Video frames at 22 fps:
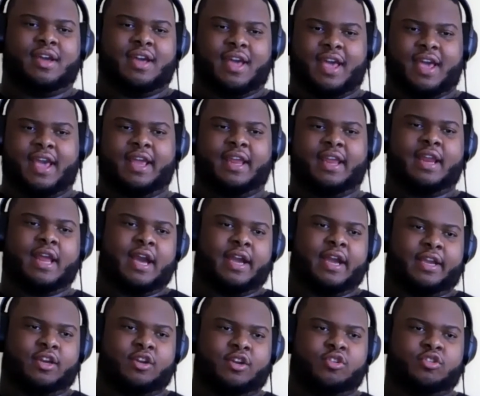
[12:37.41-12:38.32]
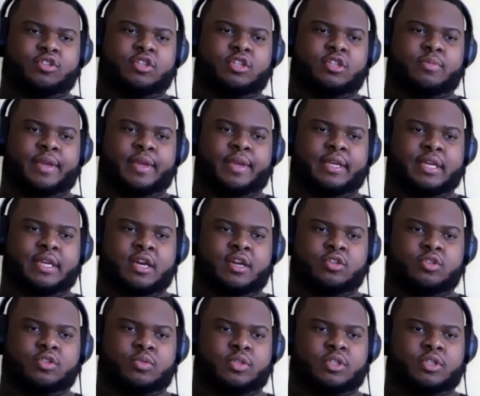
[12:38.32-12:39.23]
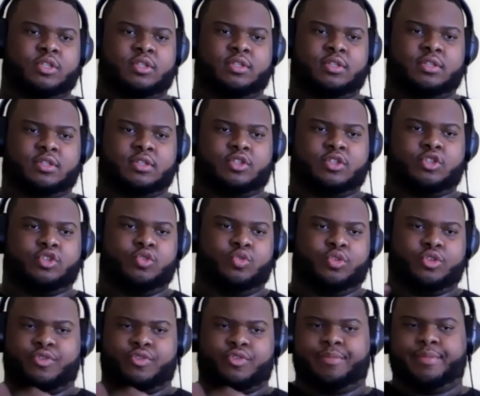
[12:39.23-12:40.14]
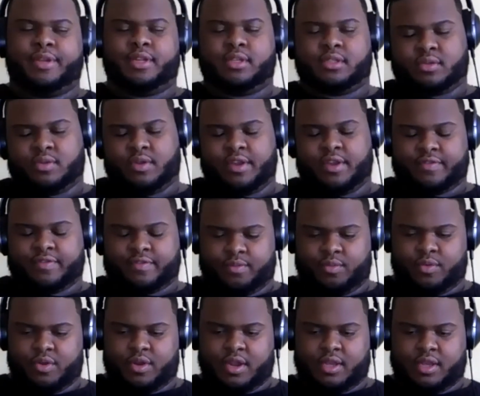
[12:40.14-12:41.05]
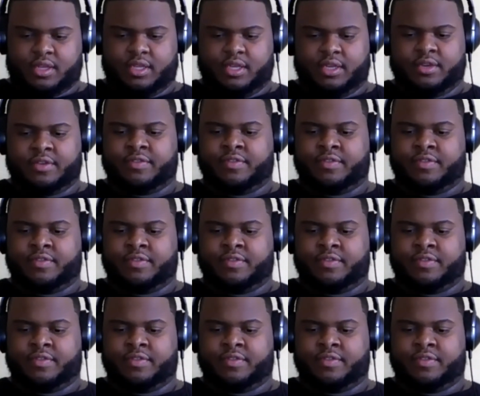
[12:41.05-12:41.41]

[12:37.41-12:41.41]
And I go to the McDonald's, which is 2 or 3 minutes away from where I live,